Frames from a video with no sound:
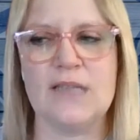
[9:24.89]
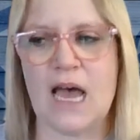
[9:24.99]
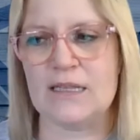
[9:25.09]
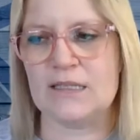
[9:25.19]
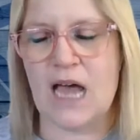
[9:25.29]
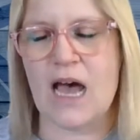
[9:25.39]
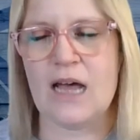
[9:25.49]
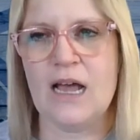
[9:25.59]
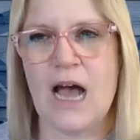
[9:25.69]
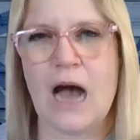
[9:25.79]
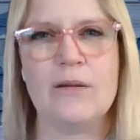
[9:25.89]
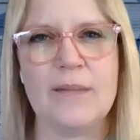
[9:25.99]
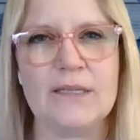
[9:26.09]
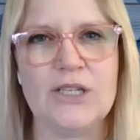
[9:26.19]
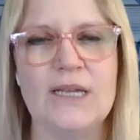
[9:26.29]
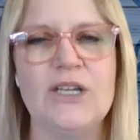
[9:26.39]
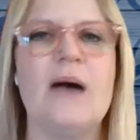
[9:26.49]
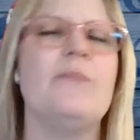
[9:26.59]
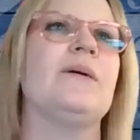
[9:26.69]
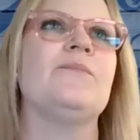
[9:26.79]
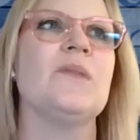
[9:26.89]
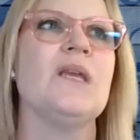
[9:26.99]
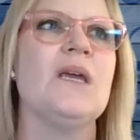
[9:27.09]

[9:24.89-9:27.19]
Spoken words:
That's not how to make change happen.